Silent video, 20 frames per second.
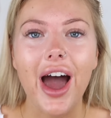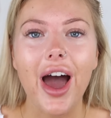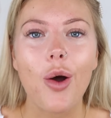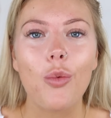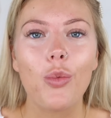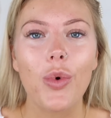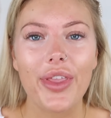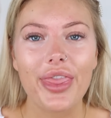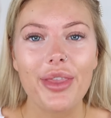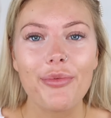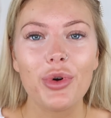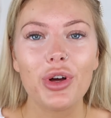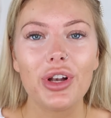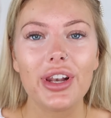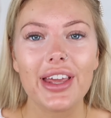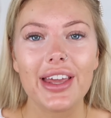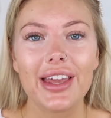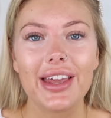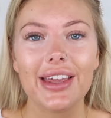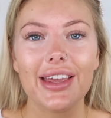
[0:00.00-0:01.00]
when the
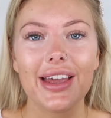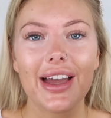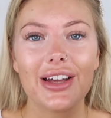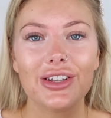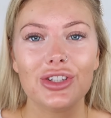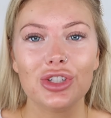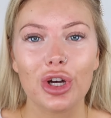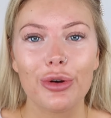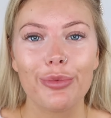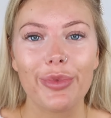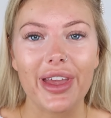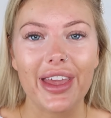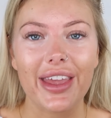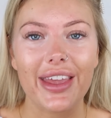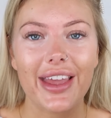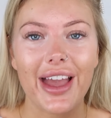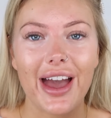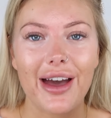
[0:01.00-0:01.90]
Molly, Tommy